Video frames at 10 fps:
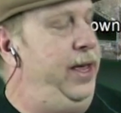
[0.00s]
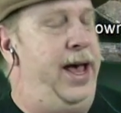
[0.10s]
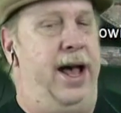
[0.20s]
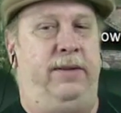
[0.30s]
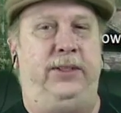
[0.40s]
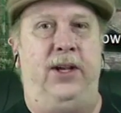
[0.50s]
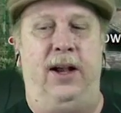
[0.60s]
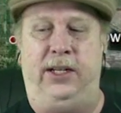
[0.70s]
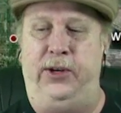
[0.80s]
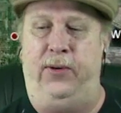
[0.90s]
Yeah,
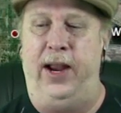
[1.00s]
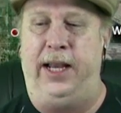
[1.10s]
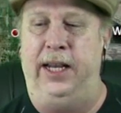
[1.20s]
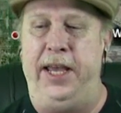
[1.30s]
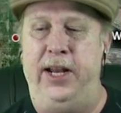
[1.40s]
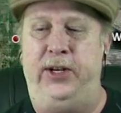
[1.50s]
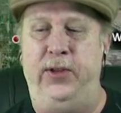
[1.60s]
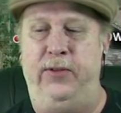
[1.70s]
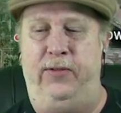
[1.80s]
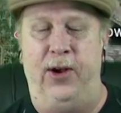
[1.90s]
talk directly into
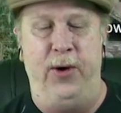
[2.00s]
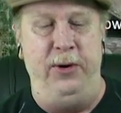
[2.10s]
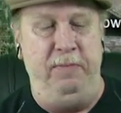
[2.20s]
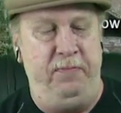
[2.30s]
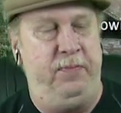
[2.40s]
the phone.